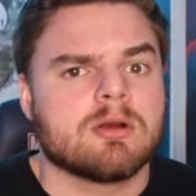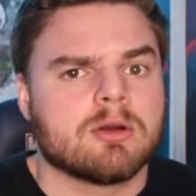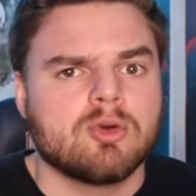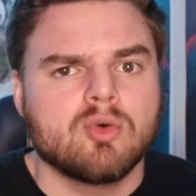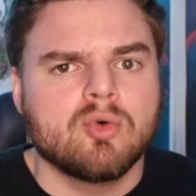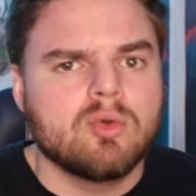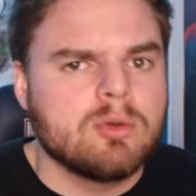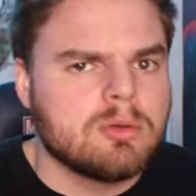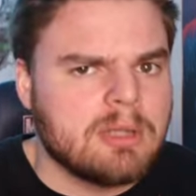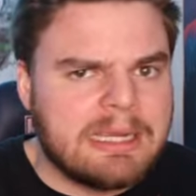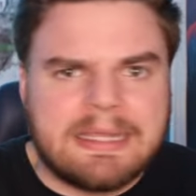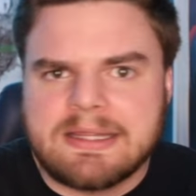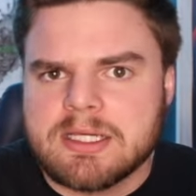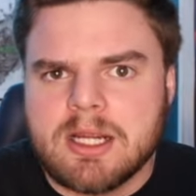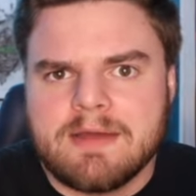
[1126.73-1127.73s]
are cool. I
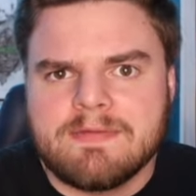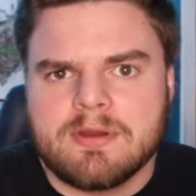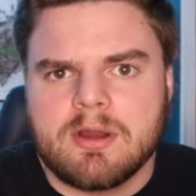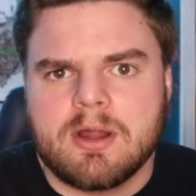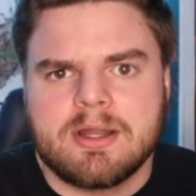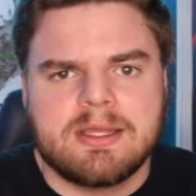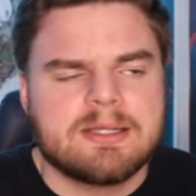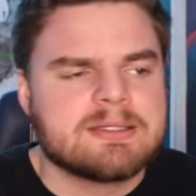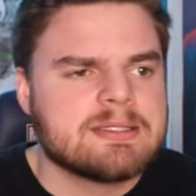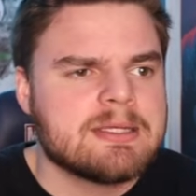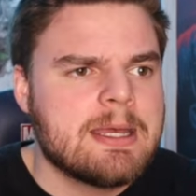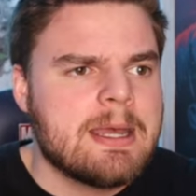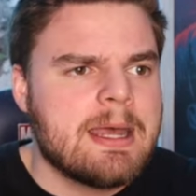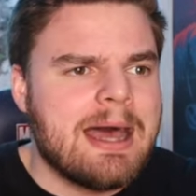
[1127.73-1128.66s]
get to have their audience.